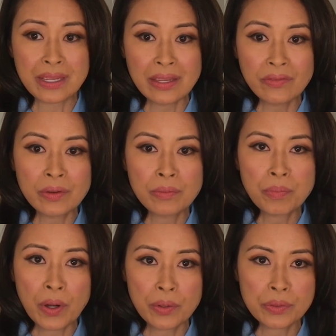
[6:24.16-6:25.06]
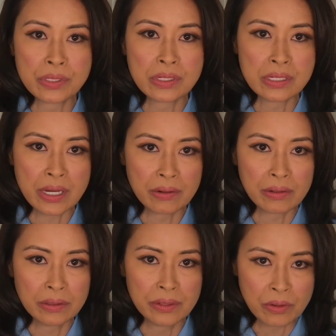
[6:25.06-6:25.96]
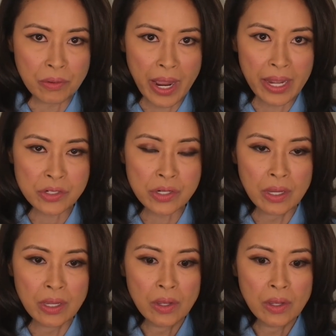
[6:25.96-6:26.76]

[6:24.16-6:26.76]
even post Terra Luna crash,